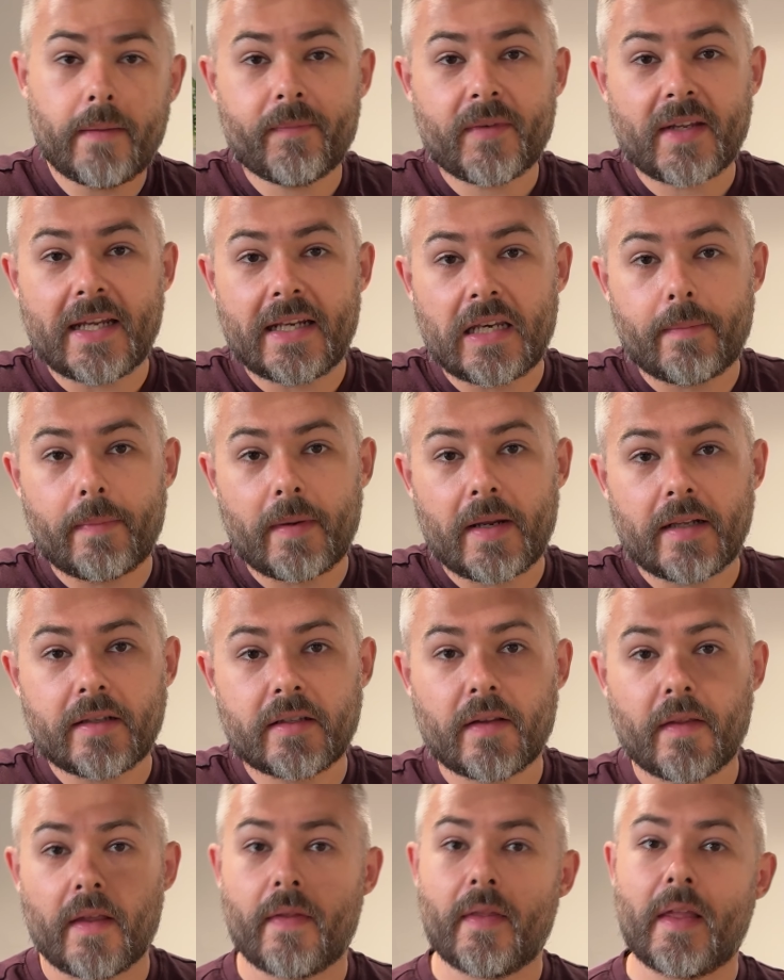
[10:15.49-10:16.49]
kidney beans,
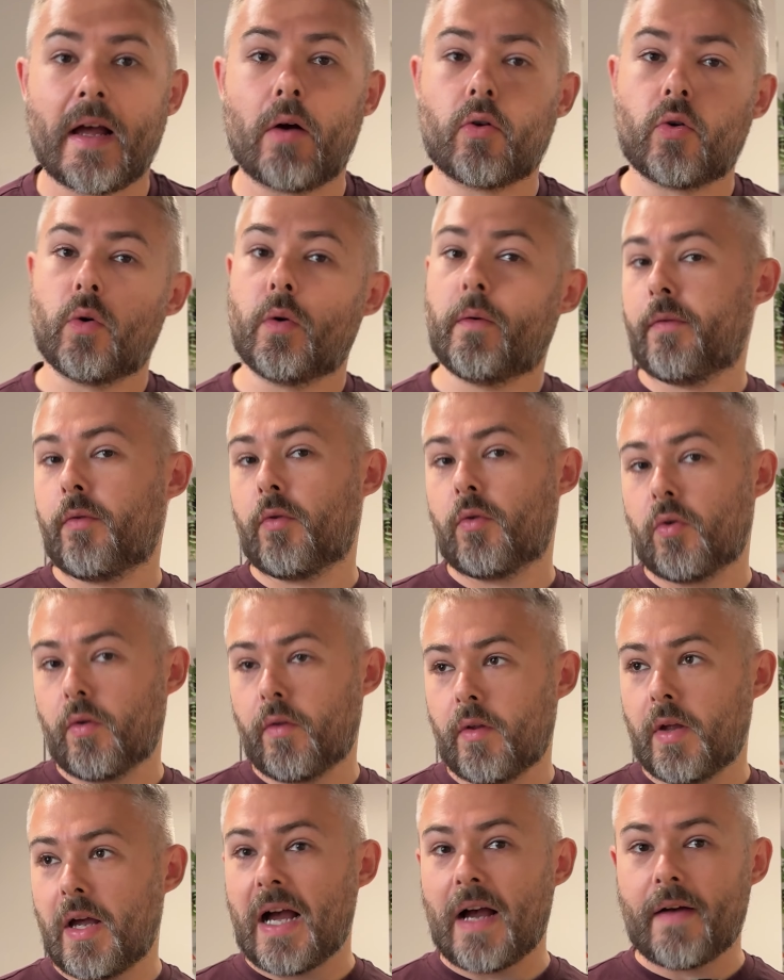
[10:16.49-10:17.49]
and then that'll cook for
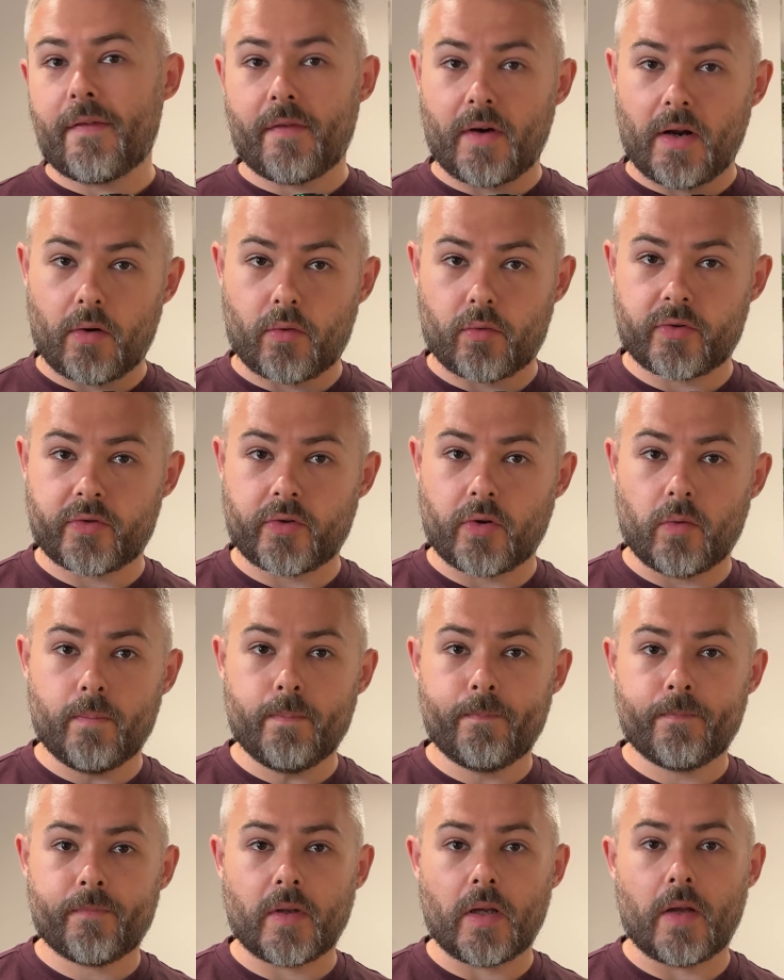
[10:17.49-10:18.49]
another half an hour or so,
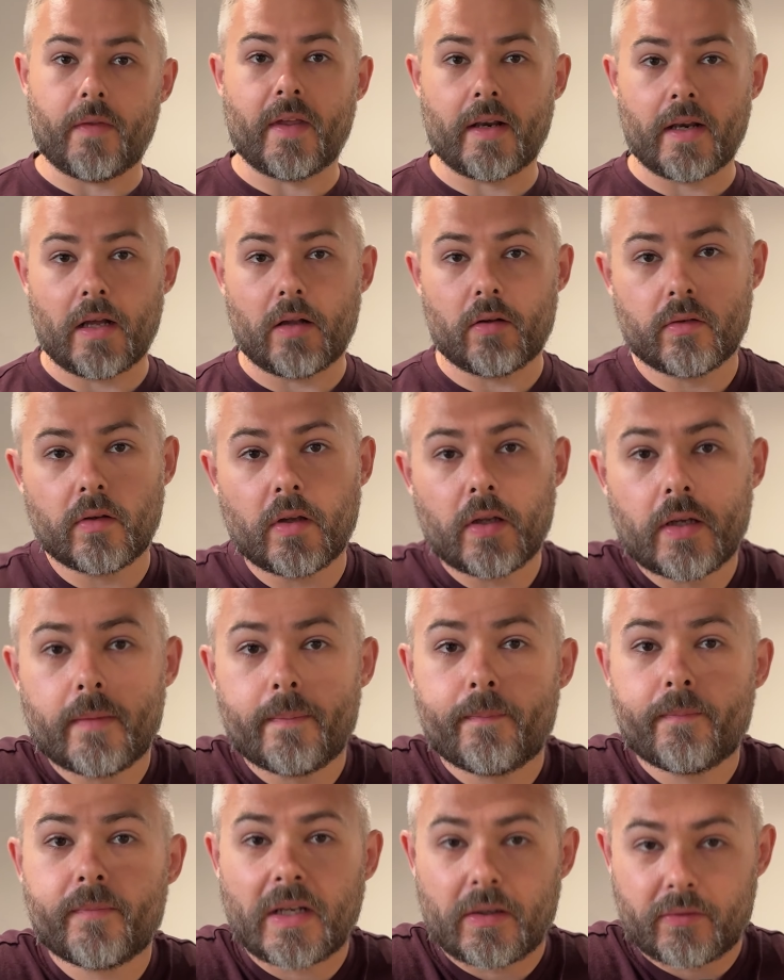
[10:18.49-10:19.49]
and then
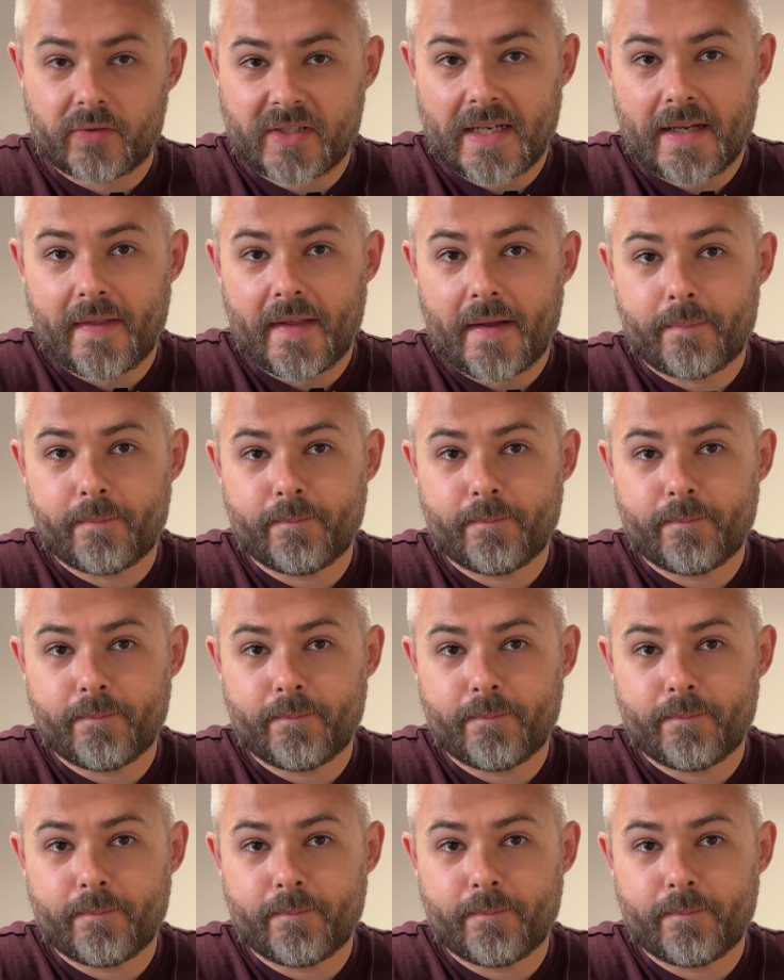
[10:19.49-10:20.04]
I'll see you then.